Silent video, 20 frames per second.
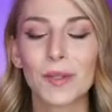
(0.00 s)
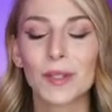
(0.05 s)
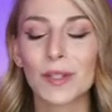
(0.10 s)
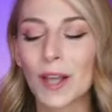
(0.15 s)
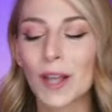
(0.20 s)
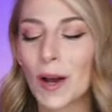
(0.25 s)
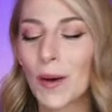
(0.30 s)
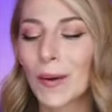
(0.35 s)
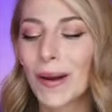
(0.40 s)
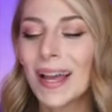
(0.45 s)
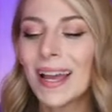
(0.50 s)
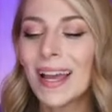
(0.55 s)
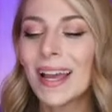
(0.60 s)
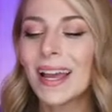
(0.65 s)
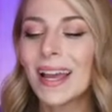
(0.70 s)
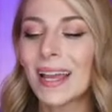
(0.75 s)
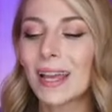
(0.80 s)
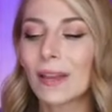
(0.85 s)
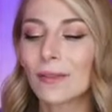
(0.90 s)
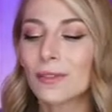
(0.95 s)
So
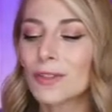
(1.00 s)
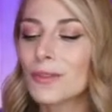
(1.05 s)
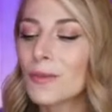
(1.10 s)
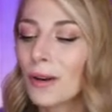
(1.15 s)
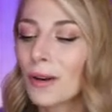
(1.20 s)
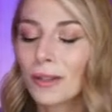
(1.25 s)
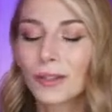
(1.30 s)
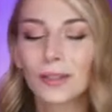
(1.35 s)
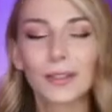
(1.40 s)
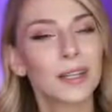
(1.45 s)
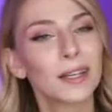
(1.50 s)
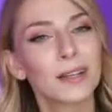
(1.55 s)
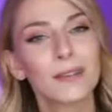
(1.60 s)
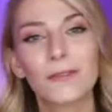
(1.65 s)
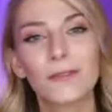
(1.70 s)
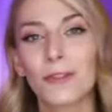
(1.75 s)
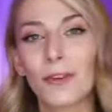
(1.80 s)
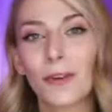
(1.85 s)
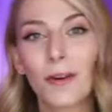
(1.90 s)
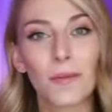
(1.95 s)
if you are looking
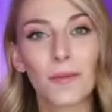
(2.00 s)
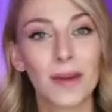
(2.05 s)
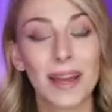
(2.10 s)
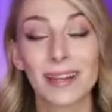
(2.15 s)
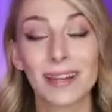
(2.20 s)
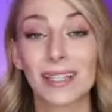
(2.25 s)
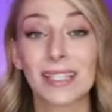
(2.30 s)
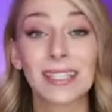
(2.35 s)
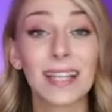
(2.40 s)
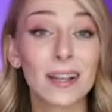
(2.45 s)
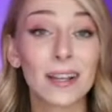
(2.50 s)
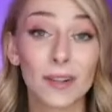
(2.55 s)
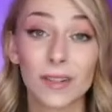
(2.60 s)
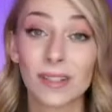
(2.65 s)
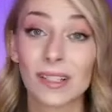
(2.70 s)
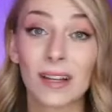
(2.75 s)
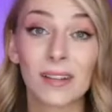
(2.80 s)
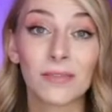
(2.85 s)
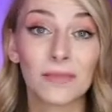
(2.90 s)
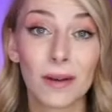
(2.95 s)
for a way to set
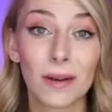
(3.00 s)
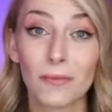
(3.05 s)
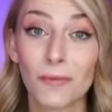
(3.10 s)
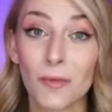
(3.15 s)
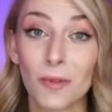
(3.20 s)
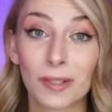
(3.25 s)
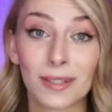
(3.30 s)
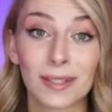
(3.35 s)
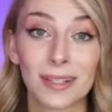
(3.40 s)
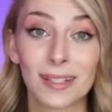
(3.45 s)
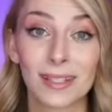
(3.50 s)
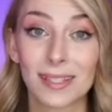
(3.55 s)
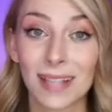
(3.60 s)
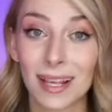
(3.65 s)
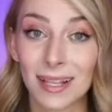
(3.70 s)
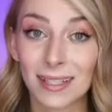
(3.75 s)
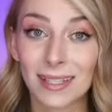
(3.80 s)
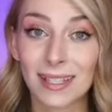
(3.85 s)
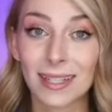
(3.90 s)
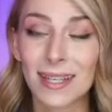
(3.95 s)
yourself up for
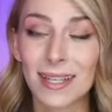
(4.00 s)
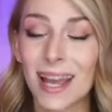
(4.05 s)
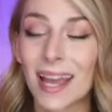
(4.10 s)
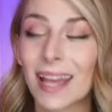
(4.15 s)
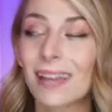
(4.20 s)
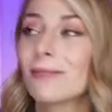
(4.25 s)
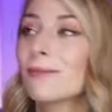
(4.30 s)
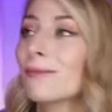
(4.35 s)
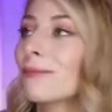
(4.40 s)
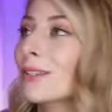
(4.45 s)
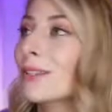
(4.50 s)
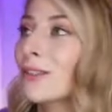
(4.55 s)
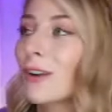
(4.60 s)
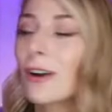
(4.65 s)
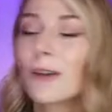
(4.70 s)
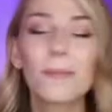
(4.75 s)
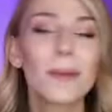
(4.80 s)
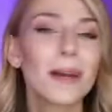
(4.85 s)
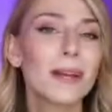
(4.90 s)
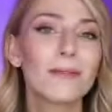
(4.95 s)
success today,
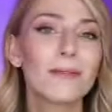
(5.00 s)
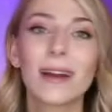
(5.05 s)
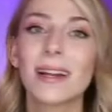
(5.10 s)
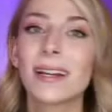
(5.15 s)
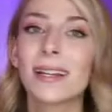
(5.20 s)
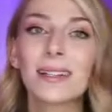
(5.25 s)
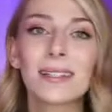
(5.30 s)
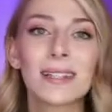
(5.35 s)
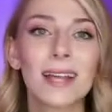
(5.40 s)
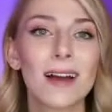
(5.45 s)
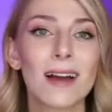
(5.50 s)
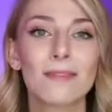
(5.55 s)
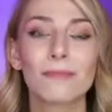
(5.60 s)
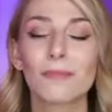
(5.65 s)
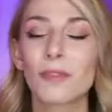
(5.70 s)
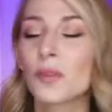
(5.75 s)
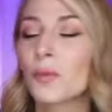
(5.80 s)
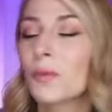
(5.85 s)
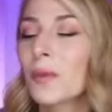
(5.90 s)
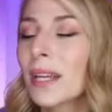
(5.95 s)
start by writing
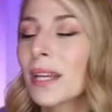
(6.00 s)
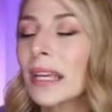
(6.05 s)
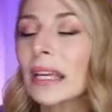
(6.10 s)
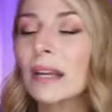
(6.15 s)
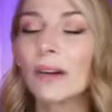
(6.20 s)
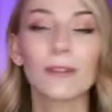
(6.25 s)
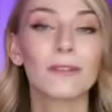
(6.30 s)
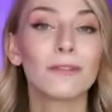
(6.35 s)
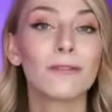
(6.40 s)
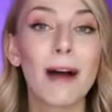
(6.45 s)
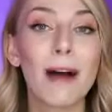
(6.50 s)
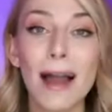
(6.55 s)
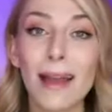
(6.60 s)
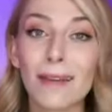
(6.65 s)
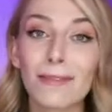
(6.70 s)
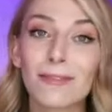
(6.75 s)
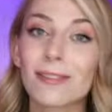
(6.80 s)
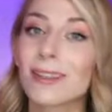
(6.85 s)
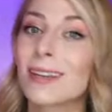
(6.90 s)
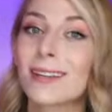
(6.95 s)
down 3 or
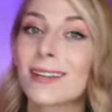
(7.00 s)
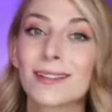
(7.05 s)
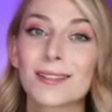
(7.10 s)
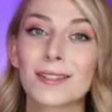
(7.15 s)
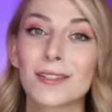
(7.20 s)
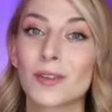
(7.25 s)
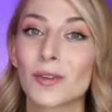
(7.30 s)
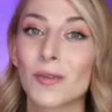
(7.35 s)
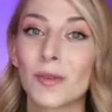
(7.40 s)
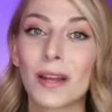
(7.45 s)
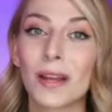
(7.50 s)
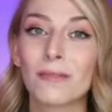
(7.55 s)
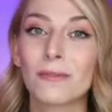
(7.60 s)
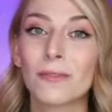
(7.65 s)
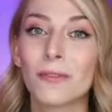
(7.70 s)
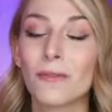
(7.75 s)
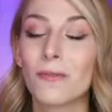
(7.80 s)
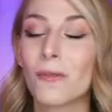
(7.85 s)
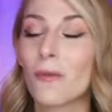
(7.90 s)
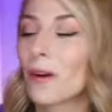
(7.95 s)
5 things you're
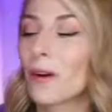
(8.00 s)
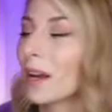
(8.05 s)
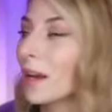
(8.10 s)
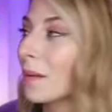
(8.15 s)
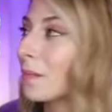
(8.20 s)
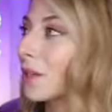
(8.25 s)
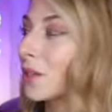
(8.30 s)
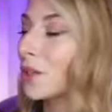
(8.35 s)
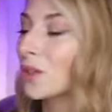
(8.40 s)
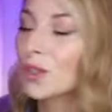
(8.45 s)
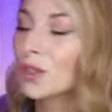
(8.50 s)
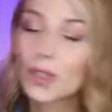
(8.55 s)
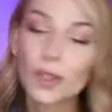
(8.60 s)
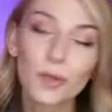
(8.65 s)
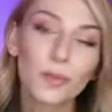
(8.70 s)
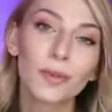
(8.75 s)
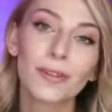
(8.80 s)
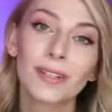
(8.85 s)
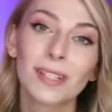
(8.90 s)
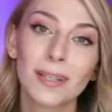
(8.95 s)
grateful for. It can be a
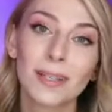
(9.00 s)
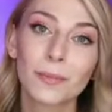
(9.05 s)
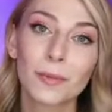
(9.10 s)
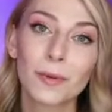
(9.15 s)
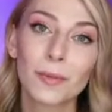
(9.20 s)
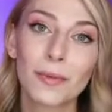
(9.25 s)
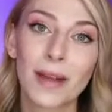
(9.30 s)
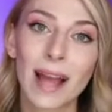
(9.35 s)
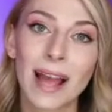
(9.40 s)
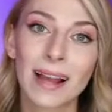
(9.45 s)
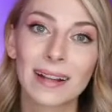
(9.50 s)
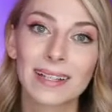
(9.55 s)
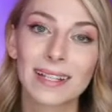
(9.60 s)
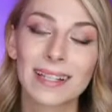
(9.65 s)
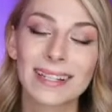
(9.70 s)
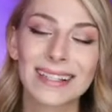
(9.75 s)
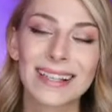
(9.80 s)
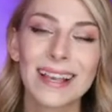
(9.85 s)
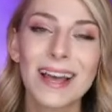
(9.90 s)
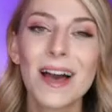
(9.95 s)
super simple
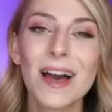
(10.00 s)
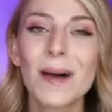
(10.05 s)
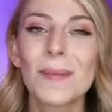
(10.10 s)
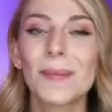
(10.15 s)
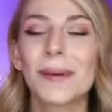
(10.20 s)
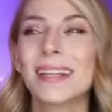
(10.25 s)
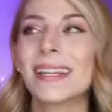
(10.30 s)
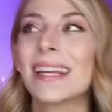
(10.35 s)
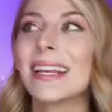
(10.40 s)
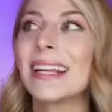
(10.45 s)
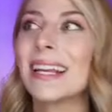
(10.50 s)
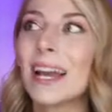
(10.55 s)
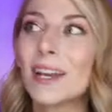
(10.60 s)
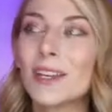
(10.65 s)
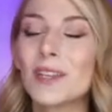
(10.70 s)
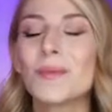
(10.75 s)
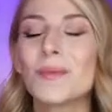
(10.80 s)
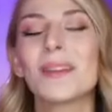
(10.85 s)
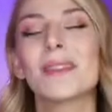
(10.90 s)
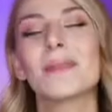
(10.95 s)
practice, but it can get
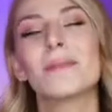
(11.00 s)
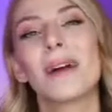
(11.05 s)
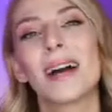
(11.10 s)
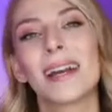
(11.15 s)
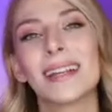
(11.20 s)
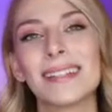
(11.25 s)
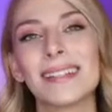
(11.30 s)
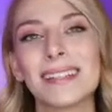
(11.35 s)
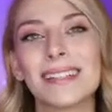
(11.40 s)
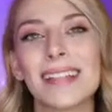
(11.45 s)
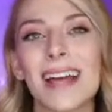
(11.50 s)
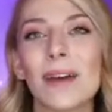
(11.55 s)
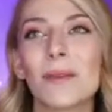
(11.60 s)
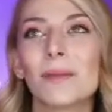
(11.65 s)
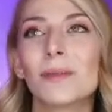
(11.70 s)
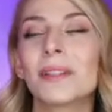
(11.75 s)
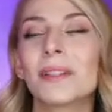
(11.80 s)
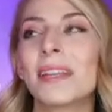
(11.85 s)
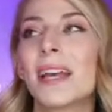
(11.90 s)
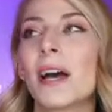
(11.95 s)
you in the mindset,
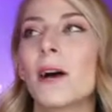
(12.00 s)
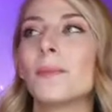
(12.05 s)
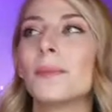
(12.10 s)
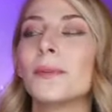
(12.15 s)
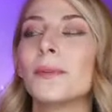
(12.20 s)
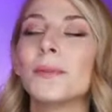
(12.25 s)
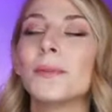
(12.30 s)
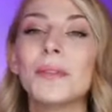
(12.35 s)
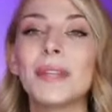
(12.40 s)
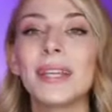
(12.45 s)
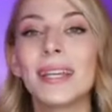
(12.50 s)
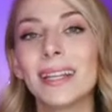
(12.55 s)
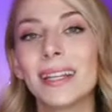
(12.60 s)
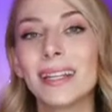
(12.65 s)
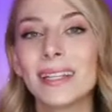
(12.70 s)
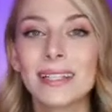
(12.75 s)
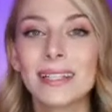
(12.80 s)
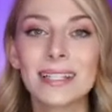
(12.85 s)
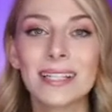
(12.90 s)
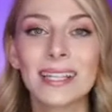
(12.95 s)
really help you lean
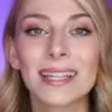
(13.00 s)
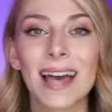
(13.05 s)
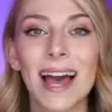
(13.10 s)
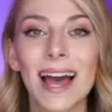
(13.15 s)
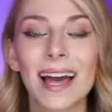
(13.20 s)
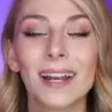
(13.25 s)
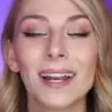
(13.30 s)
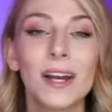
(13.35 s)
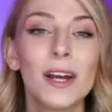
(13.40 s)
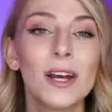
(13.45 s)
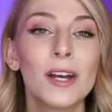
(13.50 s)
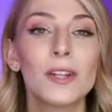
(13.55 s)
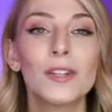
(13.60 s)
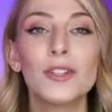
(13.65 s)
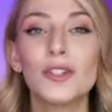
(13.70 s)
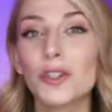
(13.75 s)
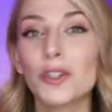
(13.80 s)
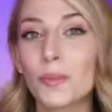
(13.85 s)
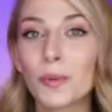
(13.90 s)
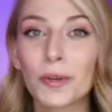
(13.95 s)
into that
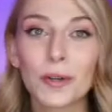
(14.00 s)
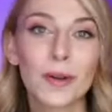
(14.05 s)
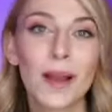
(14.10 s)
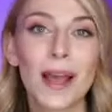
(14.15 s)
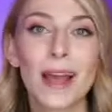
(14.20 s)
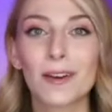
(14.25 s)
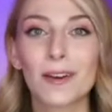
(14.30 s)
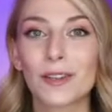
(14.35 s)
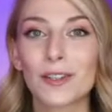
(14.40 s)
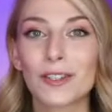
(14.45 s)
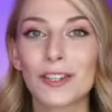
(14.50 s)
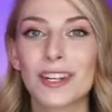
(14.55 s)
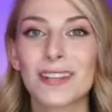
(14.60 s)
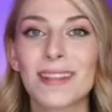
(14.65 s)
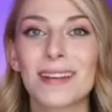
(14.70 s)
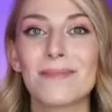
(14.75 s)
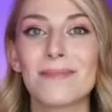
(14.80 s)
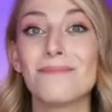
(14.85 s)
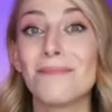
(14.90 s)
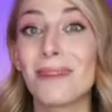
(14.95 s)
Jupiter energy,
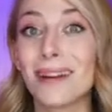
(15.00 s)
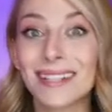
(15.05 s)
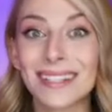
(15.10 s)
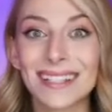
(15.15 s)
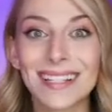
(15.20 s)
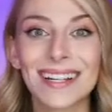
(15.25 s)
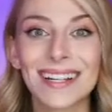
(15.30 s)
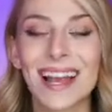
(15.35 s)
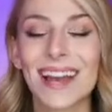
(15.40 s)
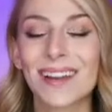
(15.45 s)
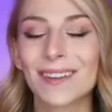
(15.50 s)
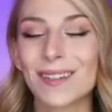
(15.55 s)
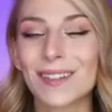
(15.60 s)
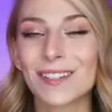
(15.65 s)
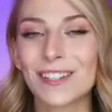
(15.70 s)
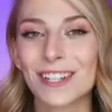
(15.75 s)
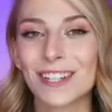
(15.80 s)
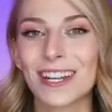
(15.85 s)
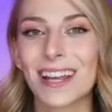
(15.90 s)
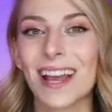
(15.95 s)
that abundant
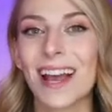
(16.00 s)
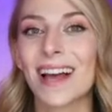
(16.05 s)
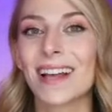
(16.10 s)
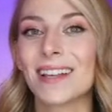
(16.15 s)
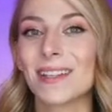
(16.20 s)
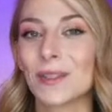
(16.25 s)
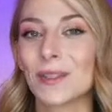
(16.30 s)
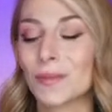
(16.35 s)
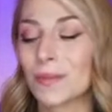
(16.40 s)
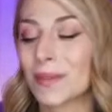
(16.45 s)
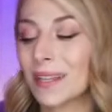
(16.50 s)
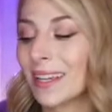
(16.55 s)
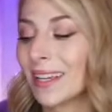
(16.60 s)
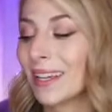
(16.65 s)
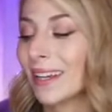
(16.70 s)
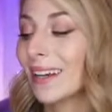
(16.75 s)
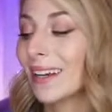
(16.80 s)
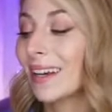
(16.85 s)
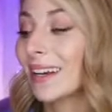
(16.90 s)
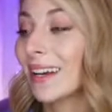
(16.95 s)
energy as
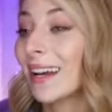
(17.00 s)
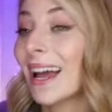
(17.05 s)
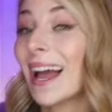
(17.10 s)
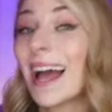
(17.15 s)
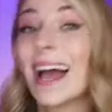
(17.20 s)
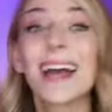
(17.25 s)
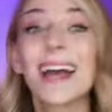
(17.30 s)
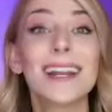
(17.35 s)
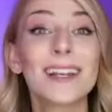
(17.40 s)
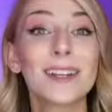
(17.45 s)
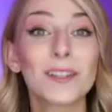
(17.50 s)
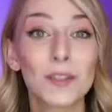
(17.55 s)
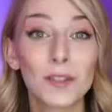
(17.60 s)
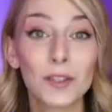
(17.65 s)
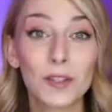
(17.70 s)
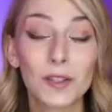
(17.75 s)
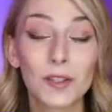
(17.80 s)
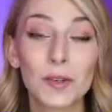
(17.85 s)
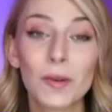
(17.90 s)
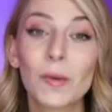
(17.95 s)
we head
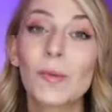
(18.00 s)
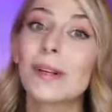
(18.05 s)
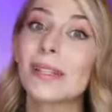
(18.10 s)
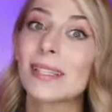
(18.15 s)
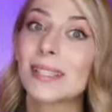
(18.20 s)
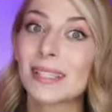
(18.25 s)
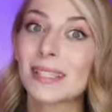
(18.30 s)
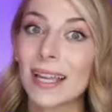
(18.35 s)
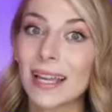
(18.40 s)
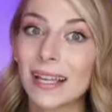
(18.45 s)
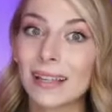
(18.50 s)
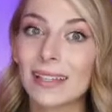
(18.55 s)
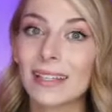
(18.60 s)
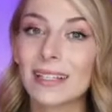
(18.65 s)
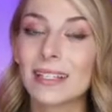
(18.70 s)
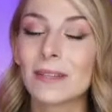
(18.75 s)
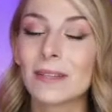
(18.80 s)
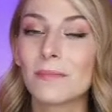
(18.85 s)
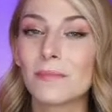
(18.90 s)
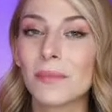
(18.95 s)
into what's likely
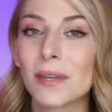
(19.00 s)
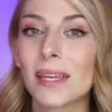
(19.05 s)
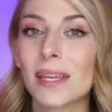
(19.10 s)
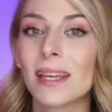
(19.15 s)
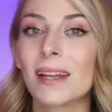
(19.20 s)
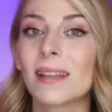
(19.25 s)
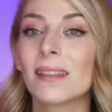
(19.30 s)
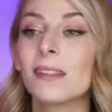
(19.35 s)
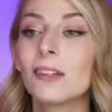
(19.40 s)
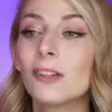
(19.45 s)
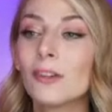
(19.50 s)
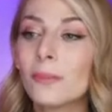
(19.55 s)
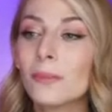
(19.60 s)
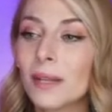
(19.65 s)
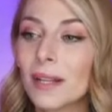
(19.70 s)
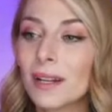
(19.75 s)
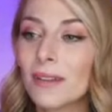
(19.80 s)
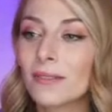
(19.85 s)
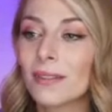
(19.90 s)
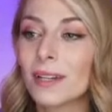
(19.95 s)
to be a little
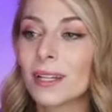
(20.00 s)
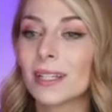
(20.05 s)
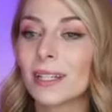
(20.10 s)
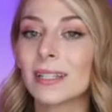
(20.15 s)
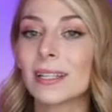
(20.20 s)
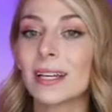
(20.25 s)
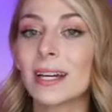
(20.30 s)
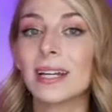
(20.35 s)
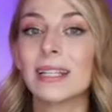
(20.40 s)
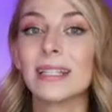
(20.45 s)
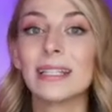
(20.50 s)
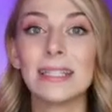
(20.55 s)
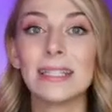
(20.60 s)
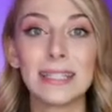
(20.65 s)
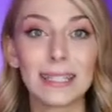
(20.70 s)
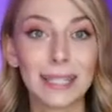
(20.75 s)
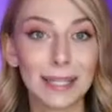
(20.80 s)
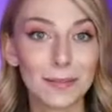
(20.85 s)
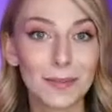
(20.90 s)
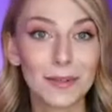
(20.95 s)
bit of a
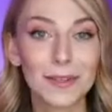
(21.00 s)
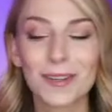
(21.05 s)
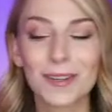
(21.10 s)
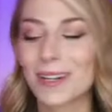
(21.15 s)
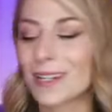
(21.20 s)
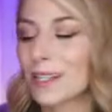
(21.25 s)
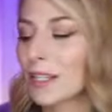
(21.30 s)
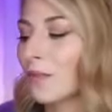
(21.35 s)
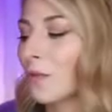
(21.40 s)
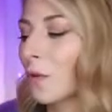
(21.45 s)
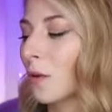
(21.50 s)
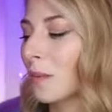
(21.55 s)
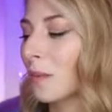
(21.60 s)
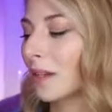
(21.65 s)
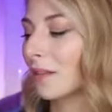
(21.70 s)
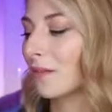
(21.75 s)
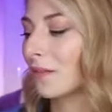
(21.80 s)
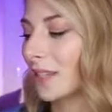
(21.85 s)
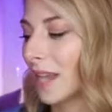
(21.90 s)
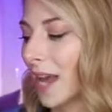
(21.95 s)
deep
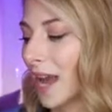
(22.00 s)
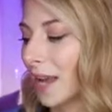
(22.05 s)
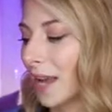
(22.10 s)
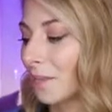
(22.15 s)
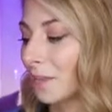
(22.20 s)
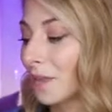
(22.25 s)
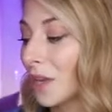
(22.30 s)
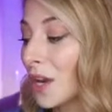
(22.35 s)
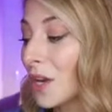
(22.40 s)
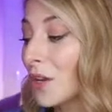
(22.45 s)
transformative day.